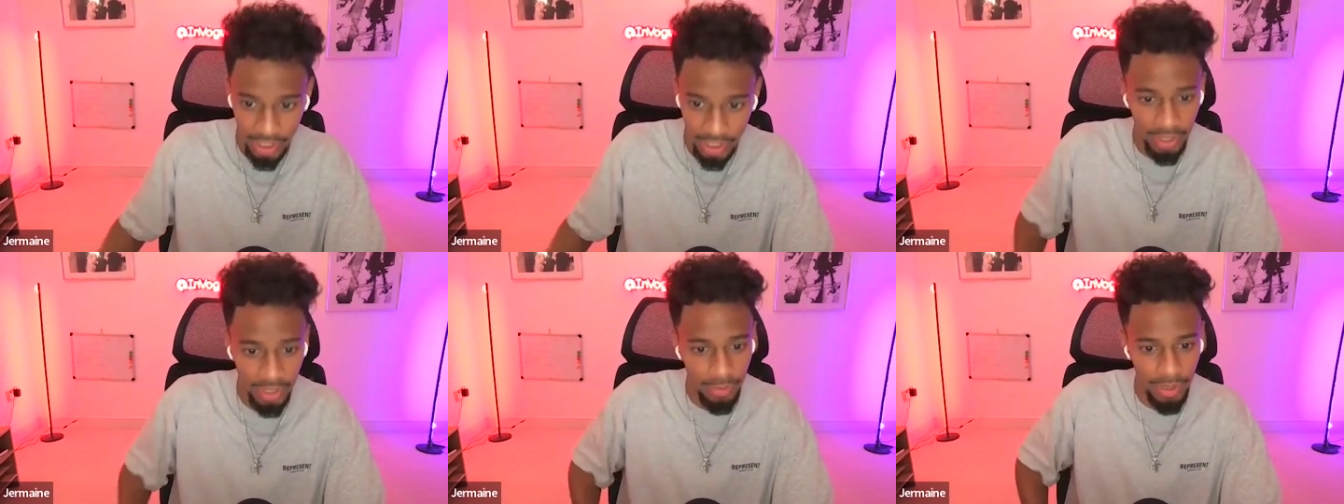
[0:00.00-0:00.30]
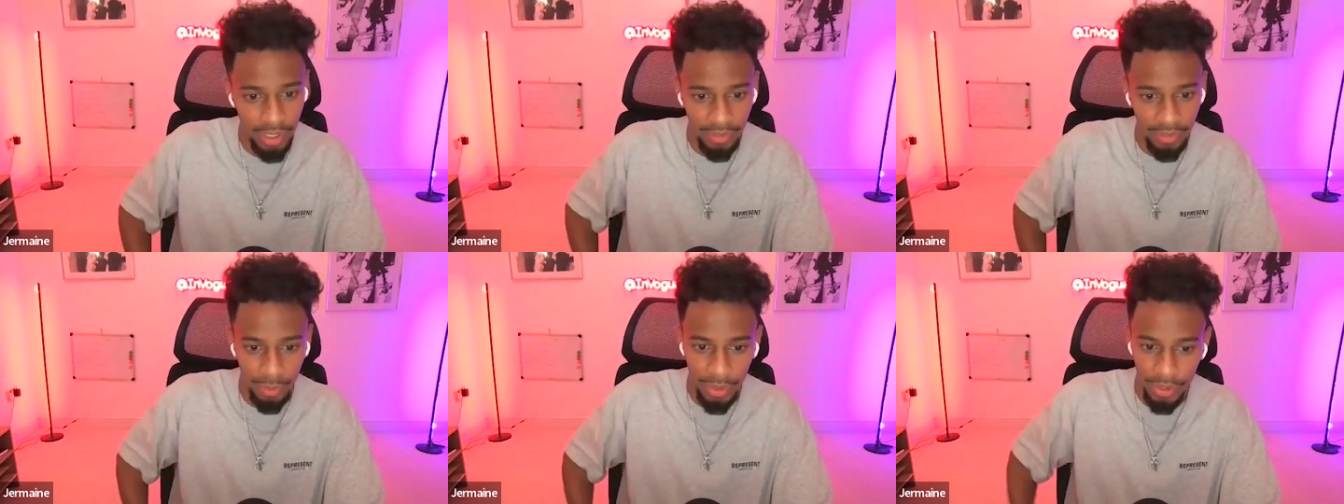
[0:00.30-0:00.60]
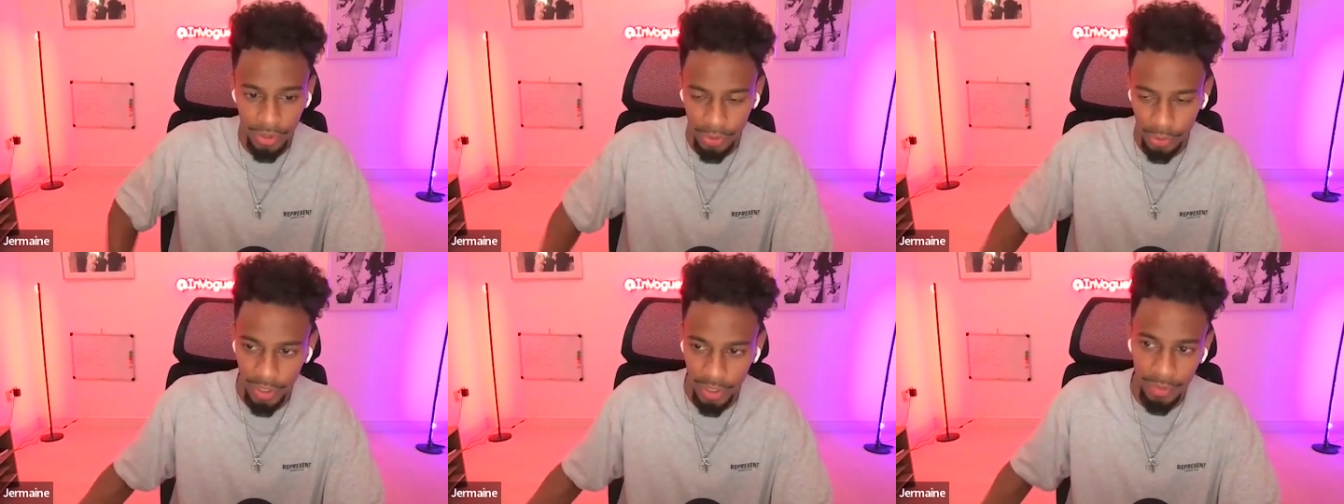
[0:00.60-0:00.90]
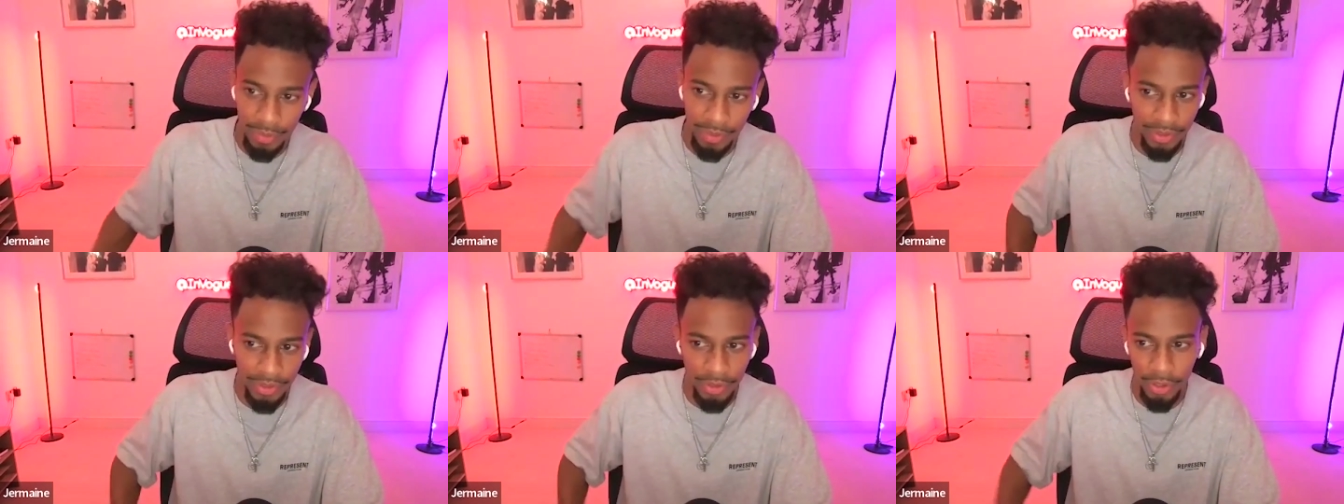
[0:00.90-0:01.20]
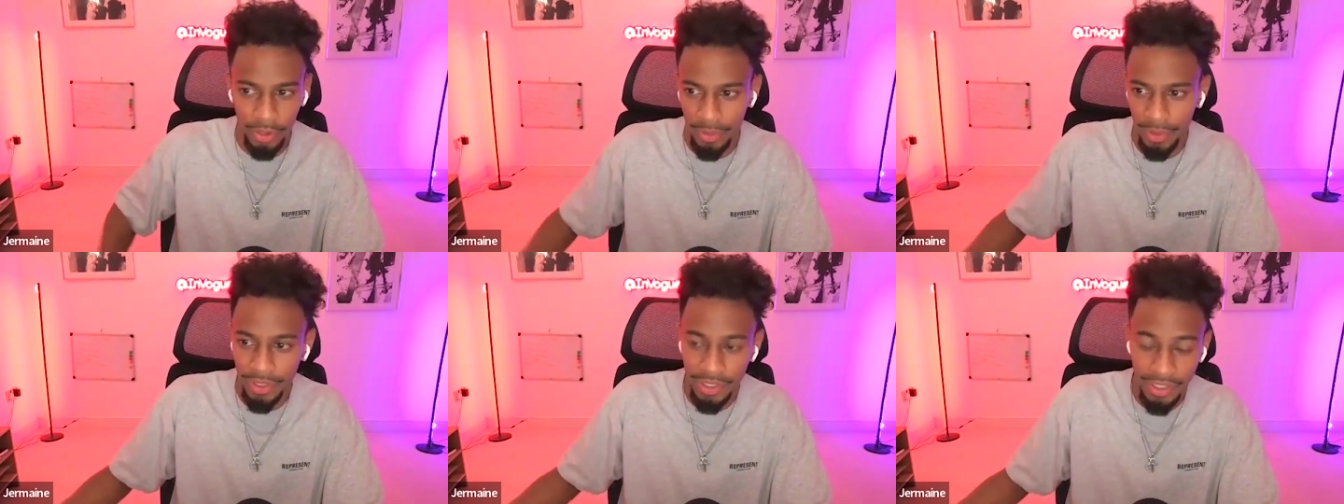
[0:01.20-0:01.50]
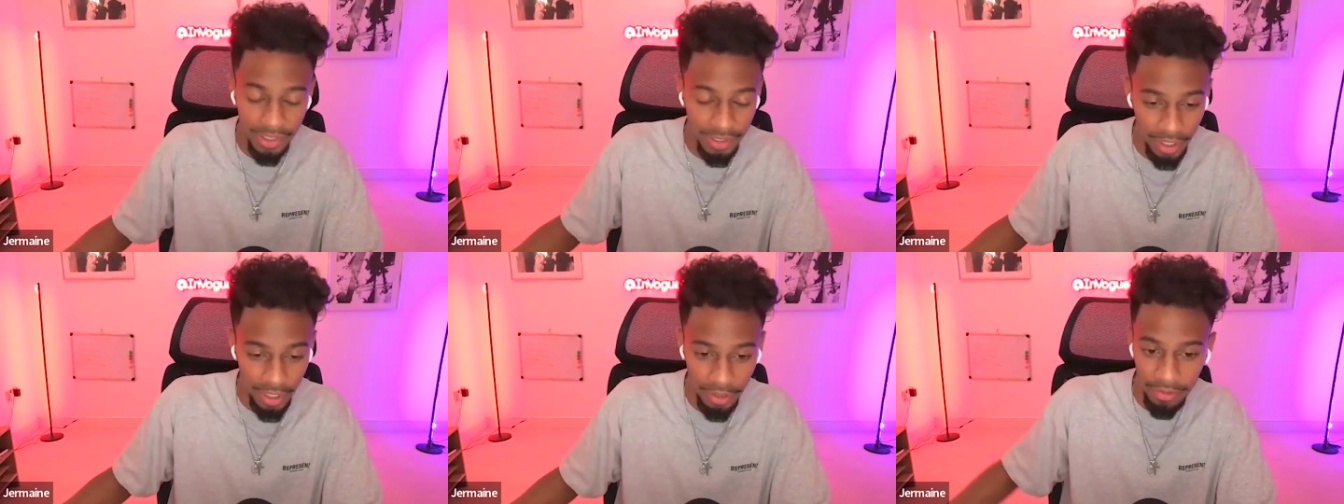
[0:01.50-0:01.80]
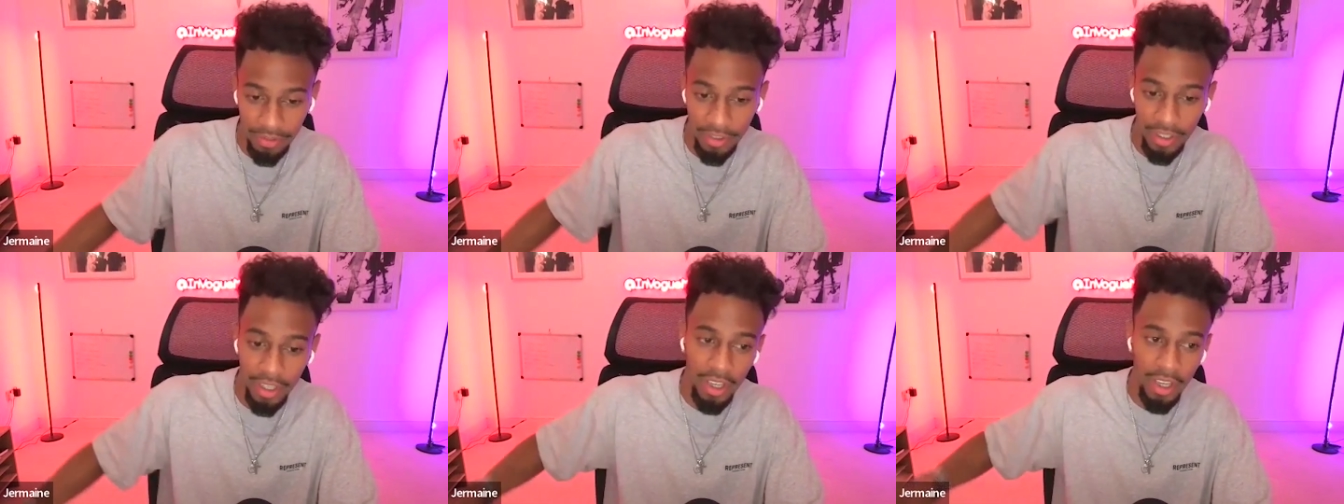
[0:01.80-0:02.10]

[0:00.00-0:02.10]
Like whenever I went on trips, I documented stuff.